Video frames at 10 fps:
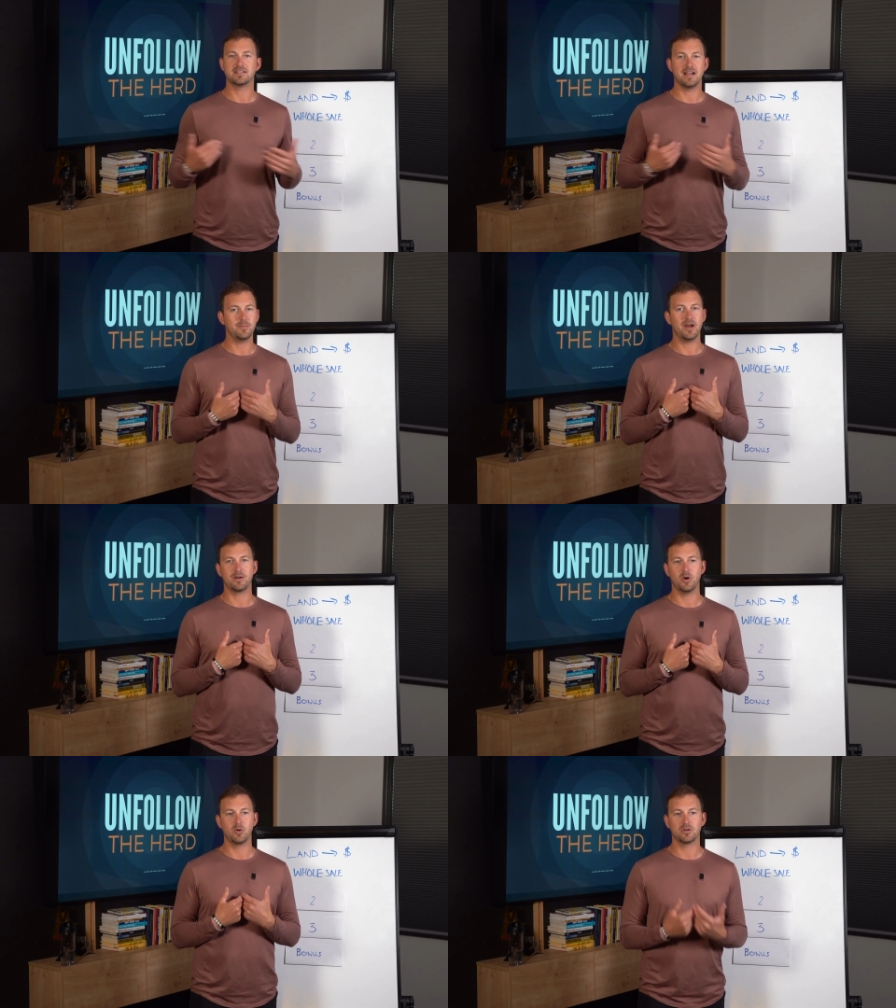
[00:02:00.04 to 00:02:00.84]
I'm not a
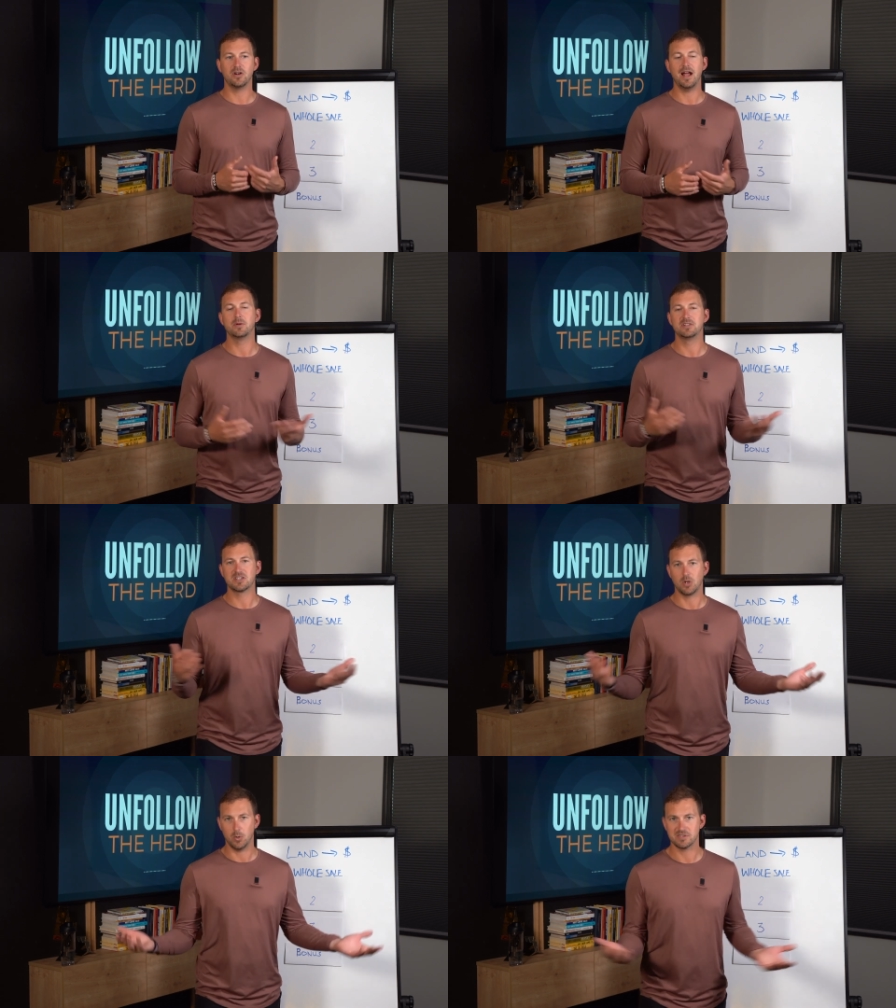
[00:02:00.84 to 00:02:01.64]
broker, I would
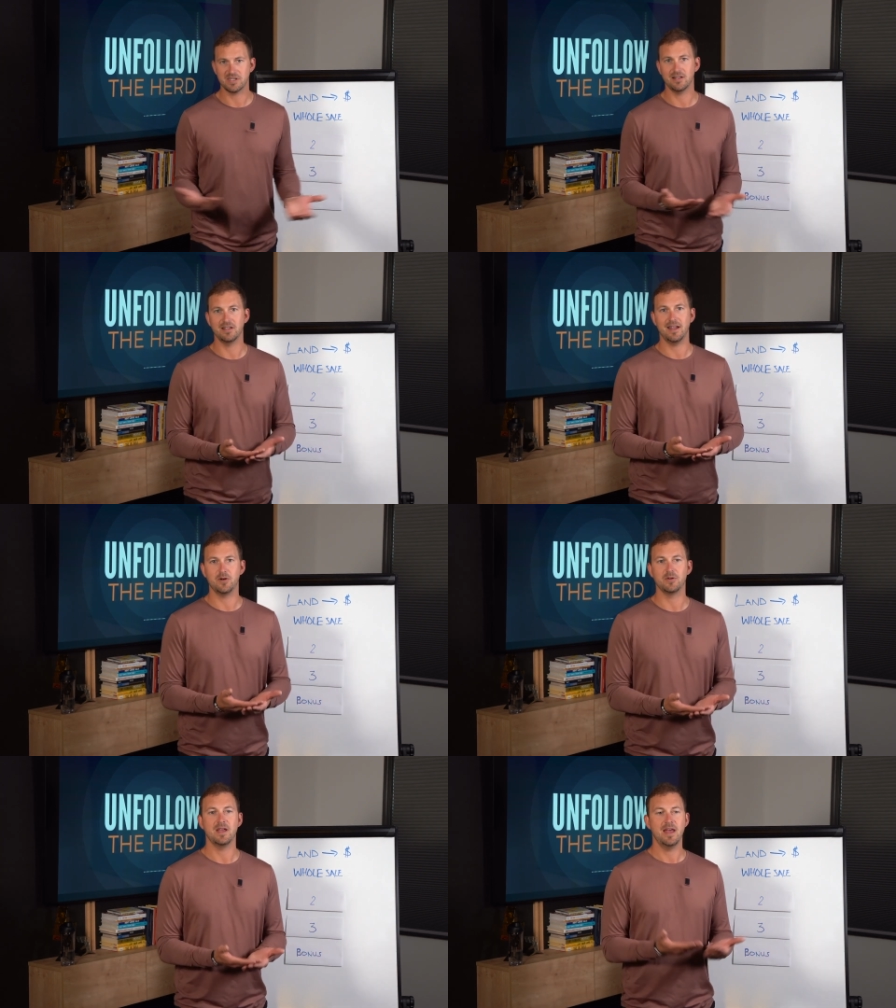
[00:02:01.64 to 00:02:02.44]
just wholesale it
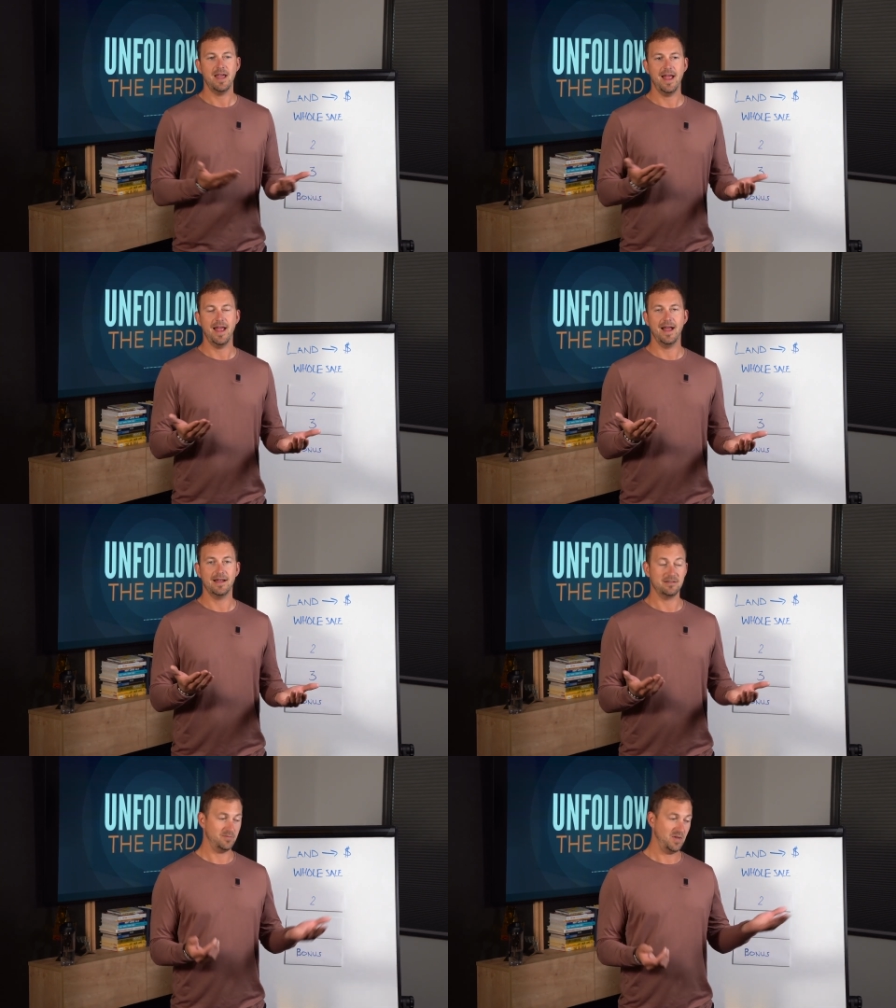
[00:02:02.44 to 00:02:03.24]
out
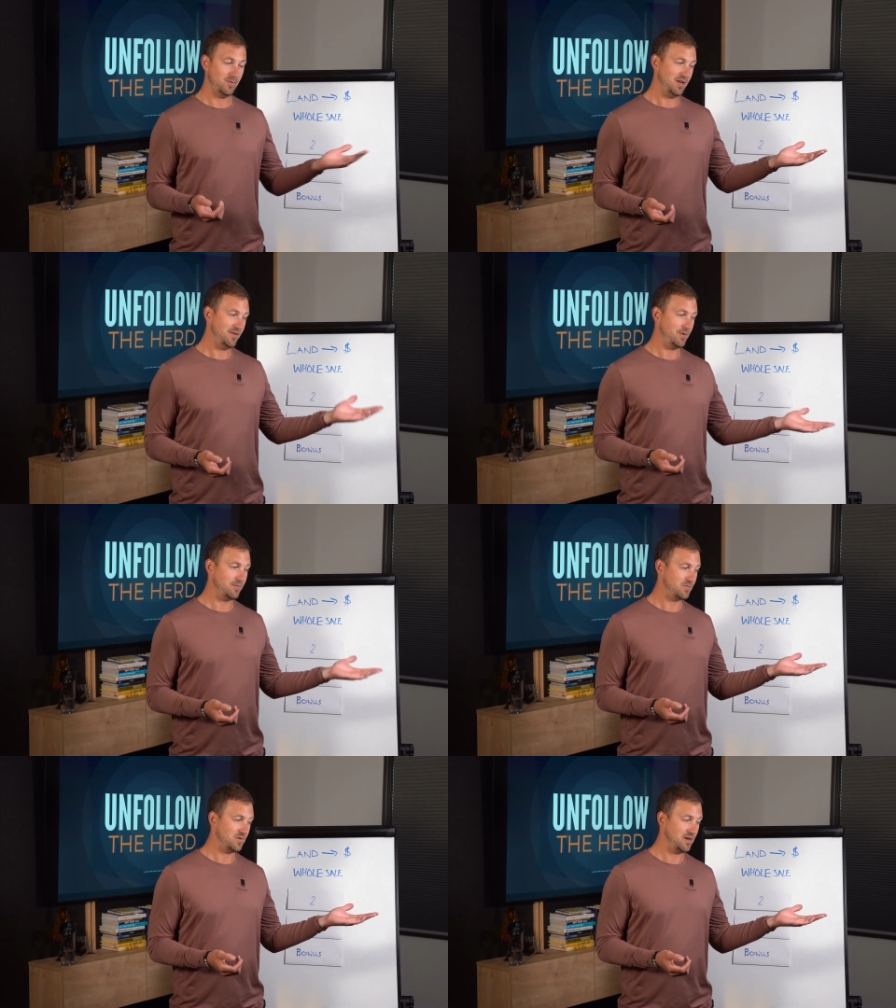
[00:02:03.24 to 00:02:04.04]
and
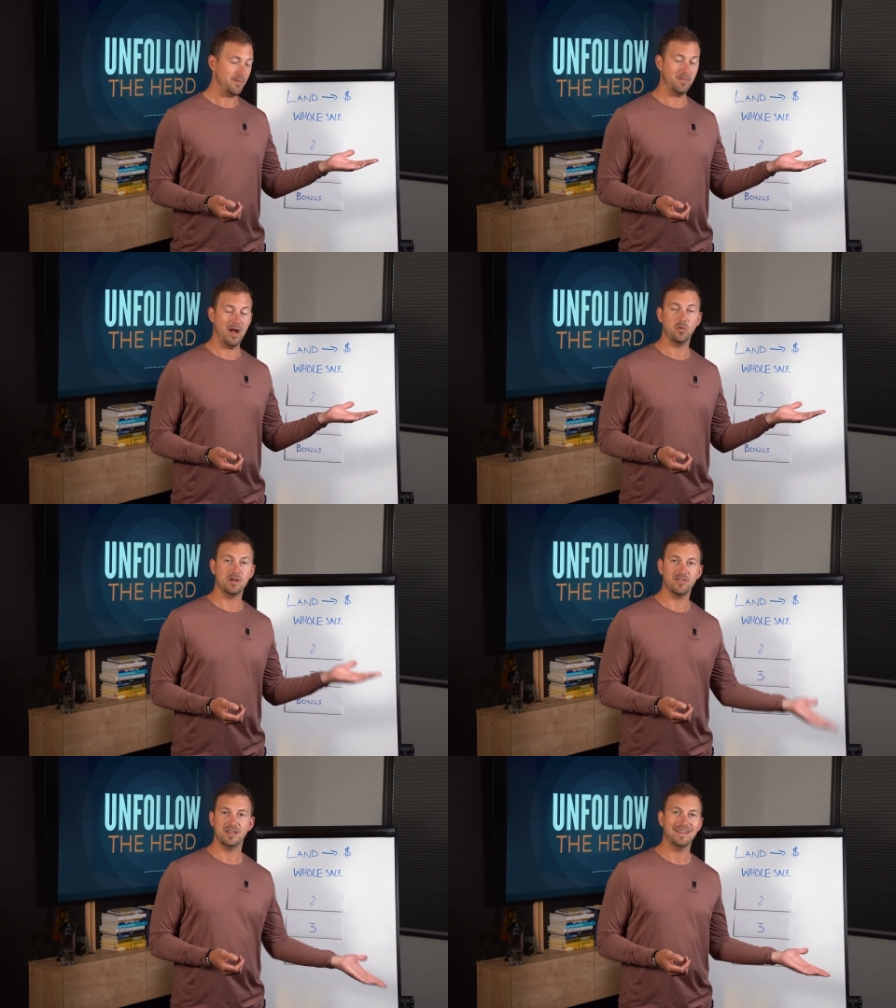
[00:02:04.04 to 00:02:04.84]
I wouldn't
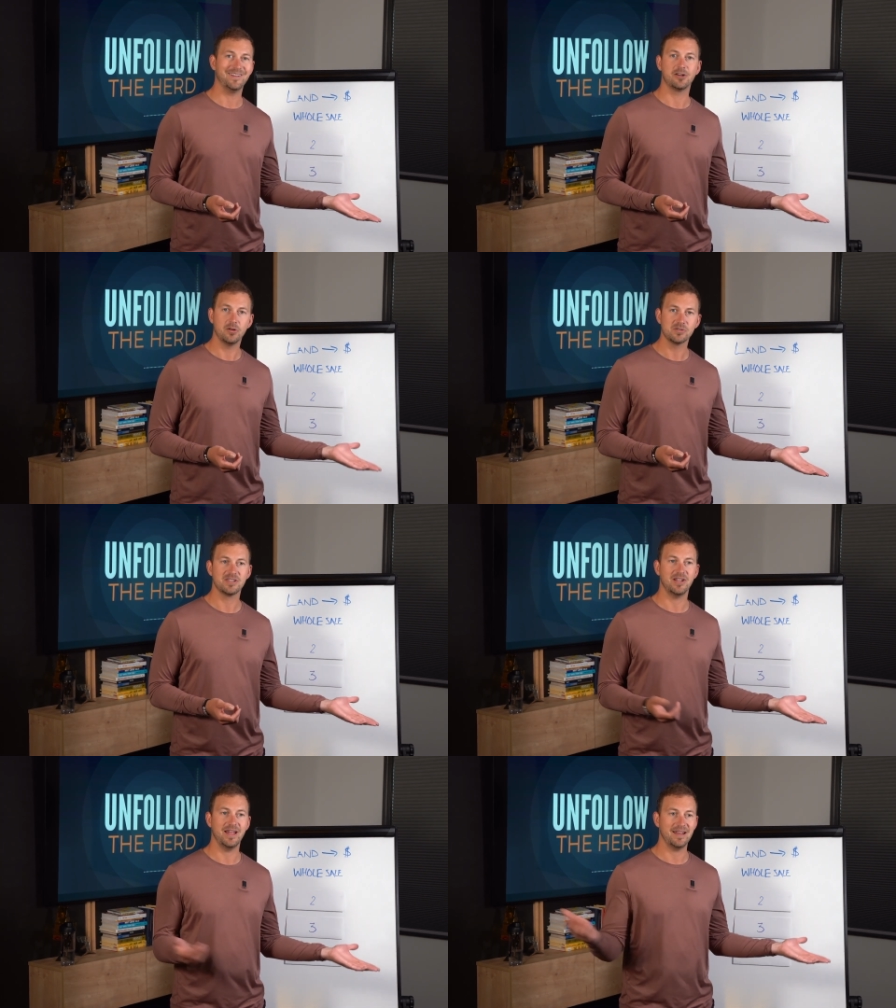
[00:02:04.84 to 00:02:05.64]
even need to close on
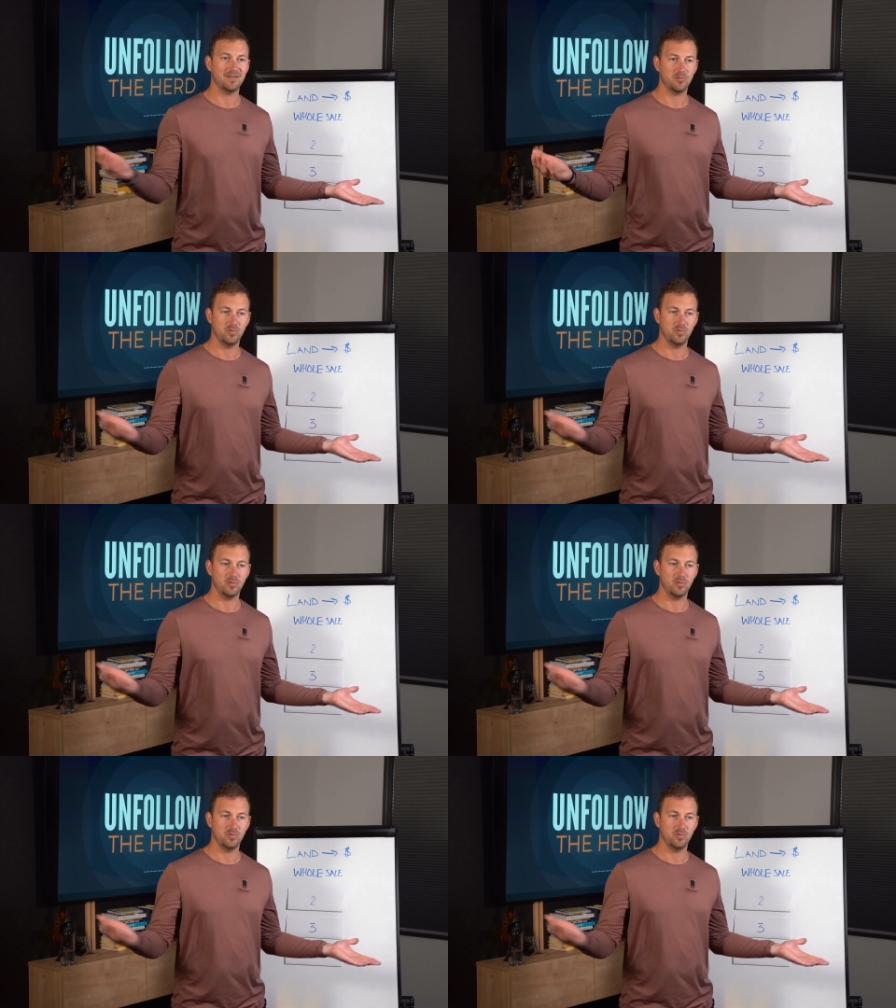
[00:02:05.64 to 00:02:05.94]
the land.